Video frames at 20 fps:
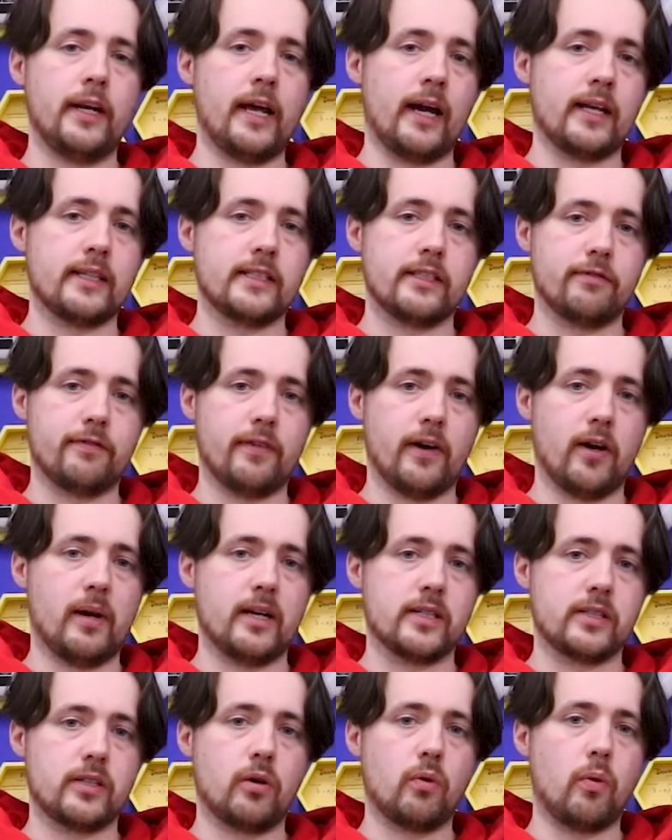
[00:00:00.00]
negative film
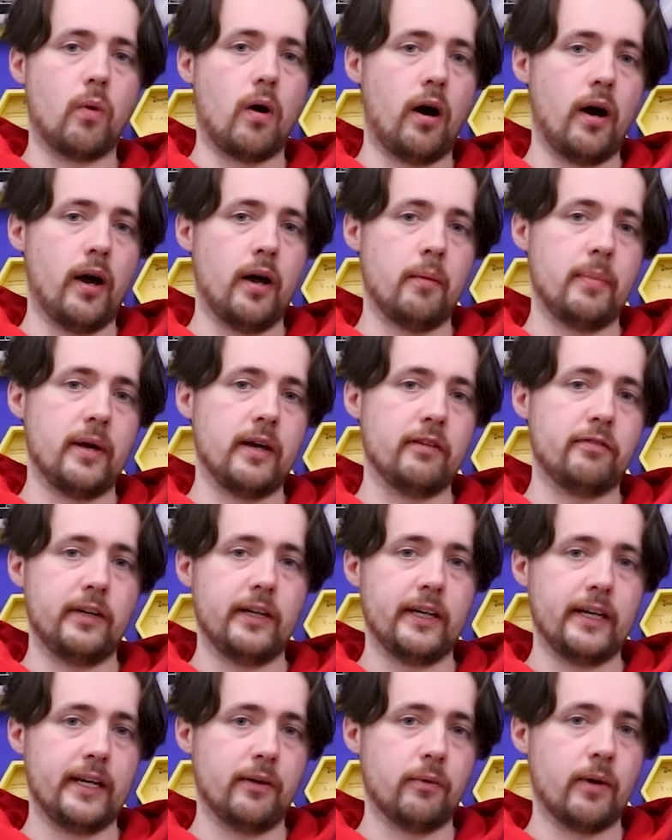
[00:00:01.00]
has quite a bit of
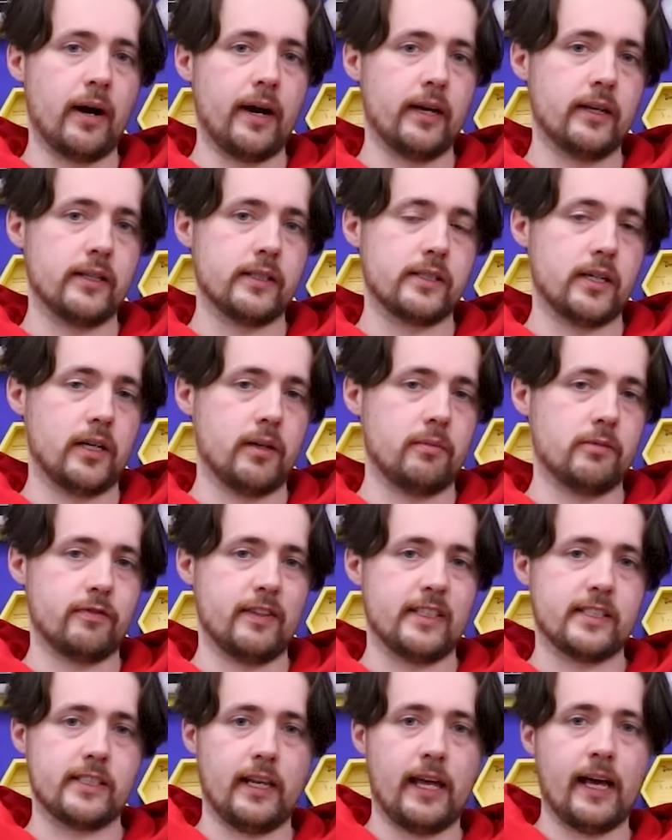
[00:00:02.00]
leeway in terms
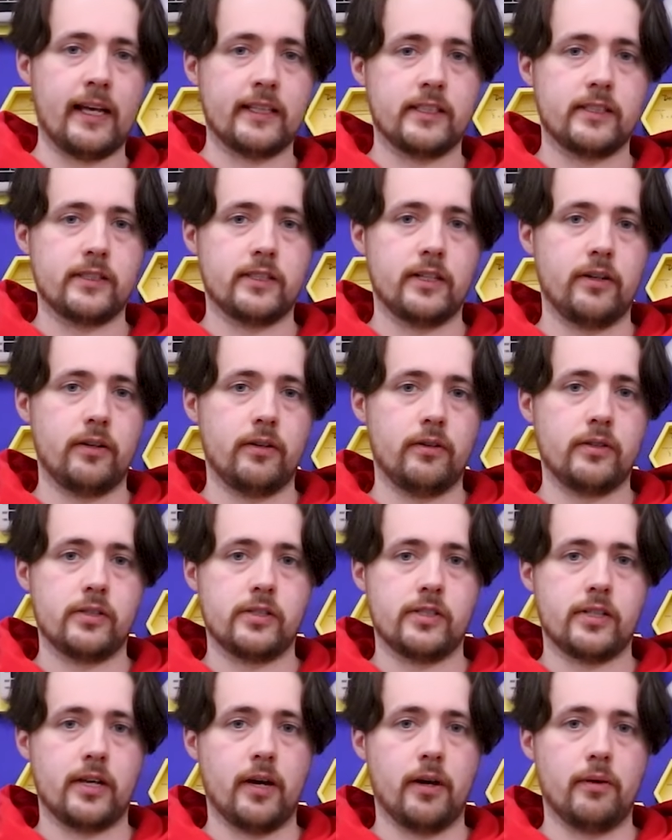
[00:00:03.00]
of its latitude,
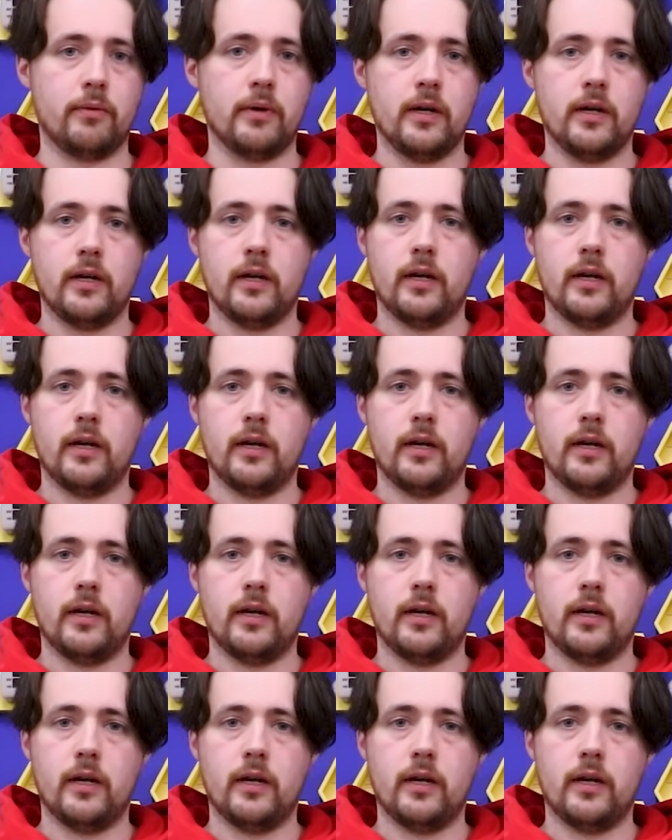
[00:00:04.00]
so